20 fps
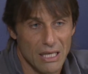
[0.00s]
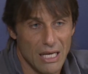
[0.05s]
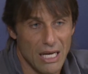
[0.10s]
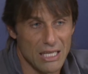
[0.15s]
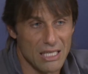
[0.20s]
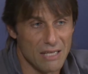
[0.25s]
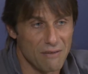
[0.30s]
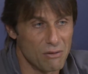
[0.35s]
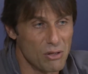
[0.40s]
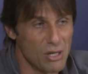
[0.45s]
I
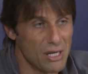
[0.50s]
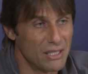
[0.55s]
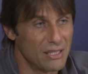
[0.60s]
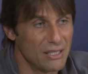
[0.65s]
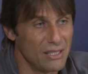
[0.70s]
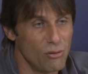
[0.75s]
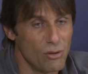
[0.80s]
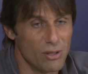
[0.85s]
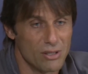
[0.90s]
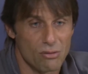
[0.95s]
have
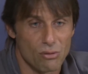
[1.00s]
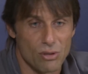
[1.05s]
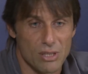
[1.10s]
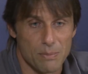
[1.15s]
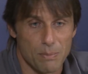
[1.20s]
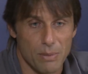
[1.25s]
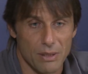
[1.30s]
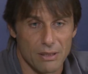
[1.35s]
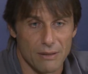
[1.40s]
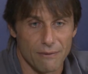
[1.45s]
great
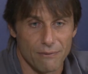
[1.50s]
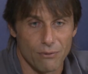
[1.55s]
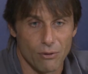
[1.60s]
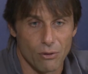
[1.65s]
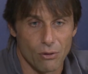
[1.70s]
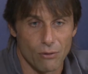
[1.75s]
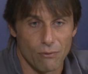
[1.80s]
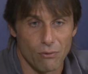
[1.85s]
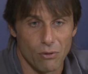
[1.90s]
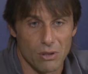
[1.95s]
respect
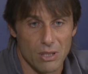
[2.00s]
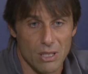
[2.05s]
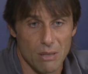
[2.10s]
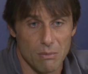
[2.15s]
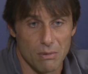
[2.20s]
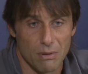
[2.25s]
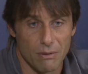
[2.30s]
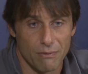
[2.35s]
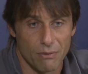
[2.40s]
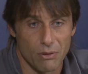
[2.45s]
for
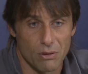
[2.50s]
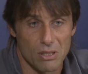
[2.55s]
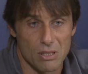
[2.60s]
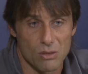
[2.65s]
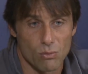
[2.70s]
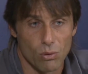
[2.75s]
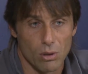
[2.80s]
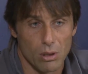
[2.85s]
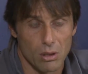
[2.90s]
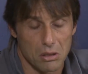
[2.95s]
him, for
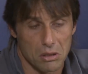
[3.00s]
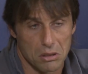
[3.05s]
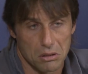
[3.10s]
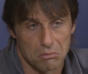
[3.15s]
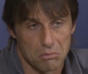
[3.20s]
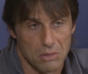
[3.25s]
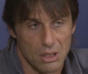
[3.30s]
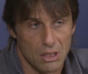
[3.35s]
his work.